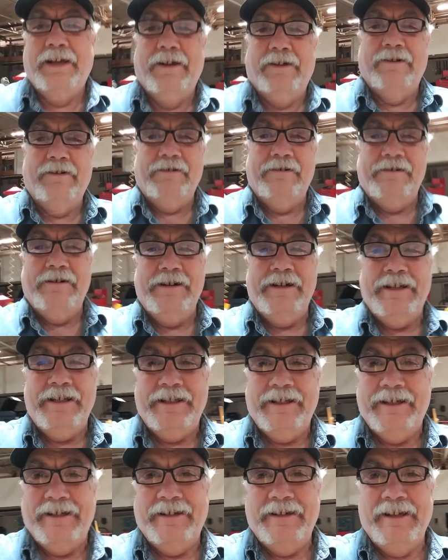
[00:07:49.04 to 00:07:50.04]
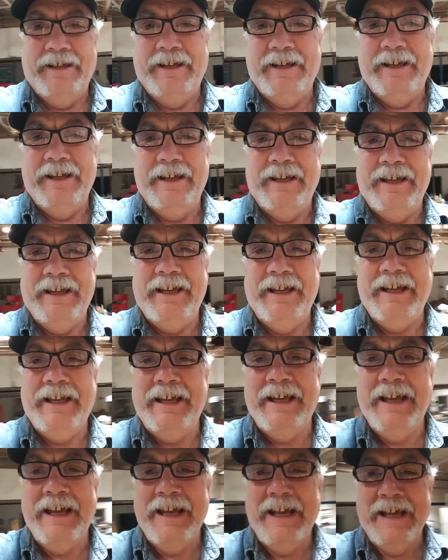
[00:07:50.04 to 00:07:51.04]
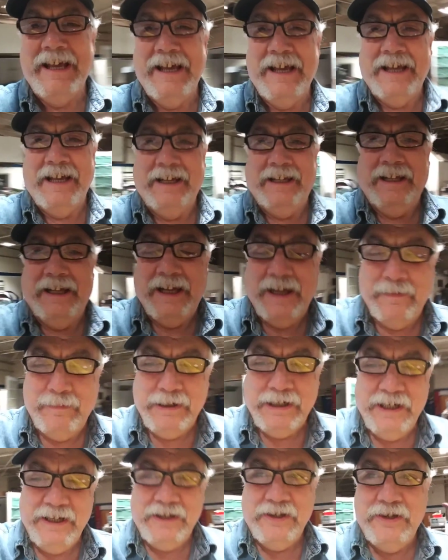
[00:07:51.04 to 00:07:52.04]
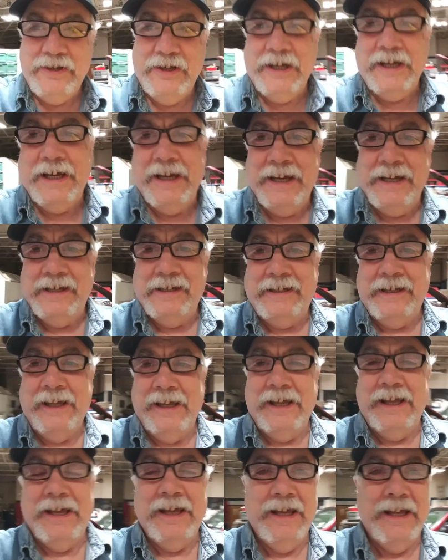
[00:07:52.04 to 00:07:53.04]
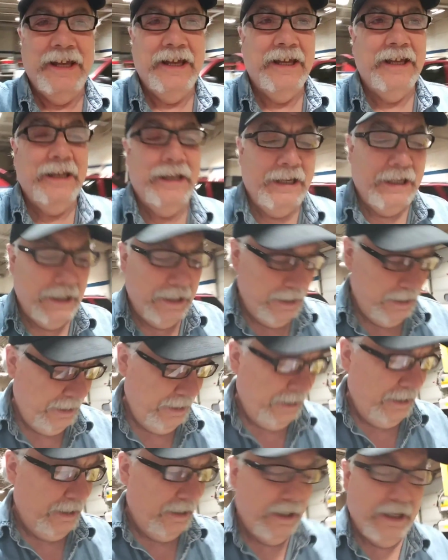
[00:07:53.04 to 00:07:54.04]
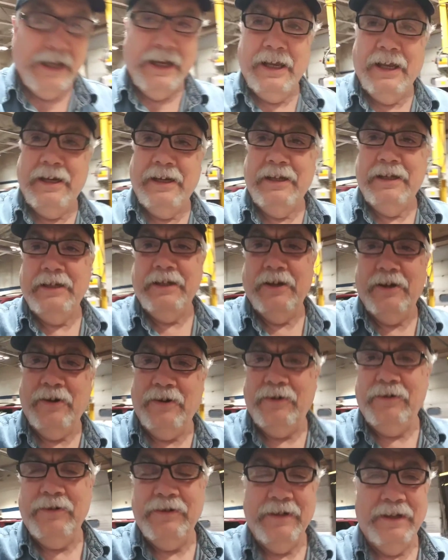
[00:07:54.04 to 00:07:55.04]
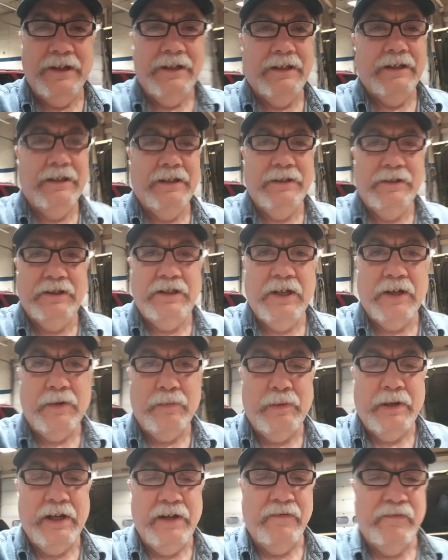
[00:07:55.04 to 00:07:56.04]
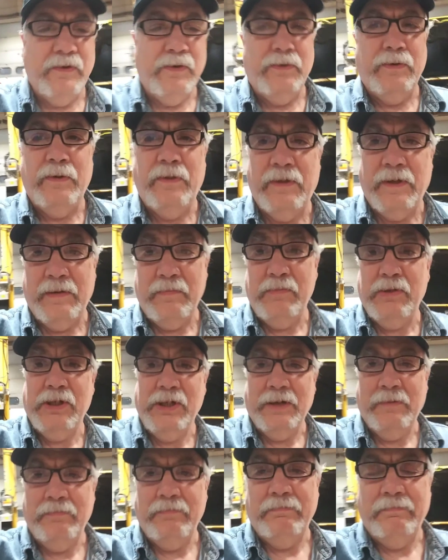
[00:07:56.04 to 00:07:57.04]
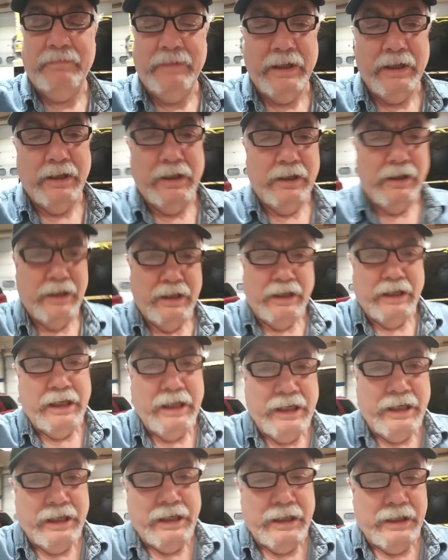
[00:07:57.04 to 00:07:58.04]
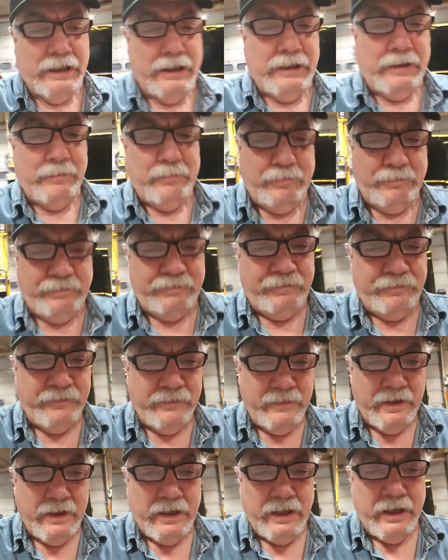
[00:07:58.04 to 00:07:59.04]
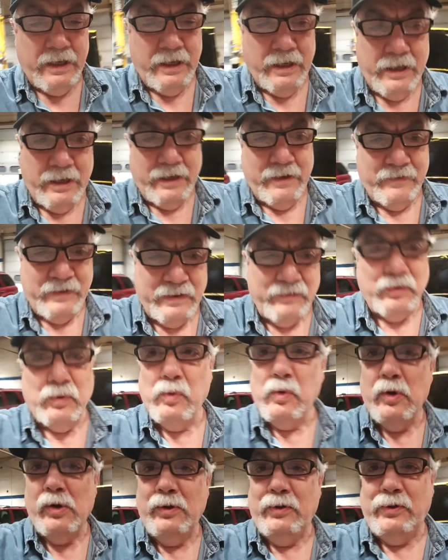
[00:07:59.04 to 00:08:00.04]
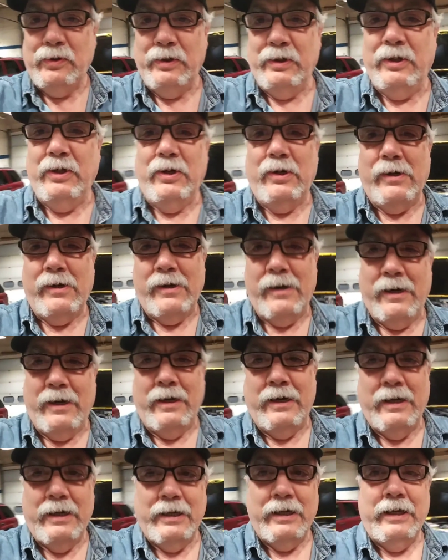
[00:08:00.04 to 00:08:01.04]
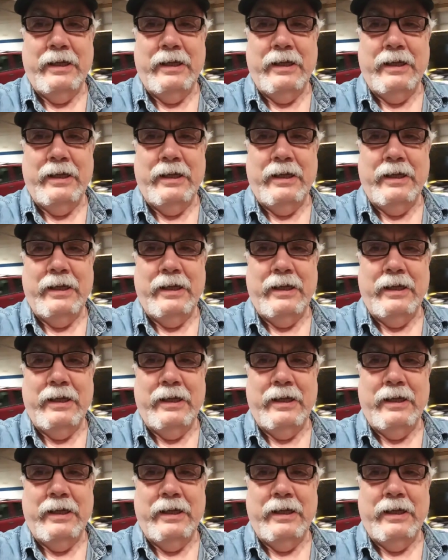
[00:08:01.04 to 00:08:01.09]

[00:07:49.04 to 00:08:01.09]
Alrighty then. How many of you guys, and tell by a vote of thumbs up, have ever worked on a car